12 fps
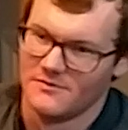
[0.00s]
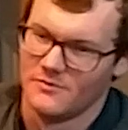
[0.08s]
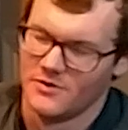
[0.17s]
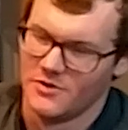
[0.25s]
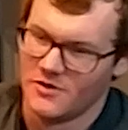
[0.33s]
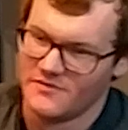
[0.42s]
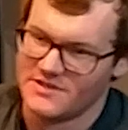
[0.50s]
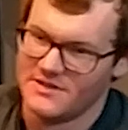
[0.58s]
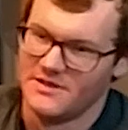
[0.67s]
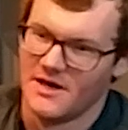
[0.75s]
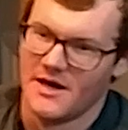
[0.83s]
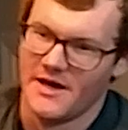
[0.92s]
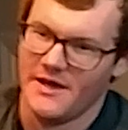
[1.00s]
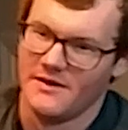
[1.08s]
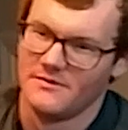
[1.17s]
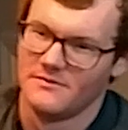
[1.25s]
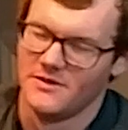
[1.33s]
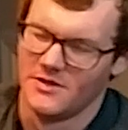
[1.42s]
when nerves die,
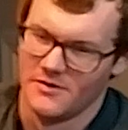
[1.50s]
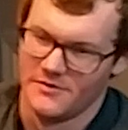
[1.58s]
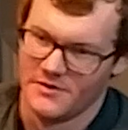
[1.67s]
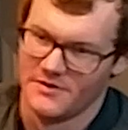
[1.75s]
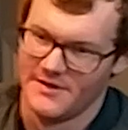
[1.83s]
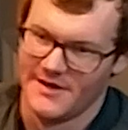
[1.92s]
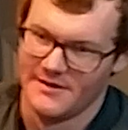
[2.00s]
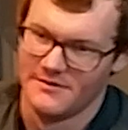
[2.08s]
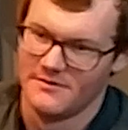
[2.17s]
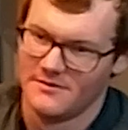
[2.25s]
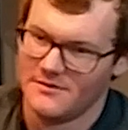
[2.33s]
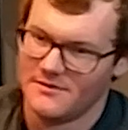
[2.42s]
and they're dead,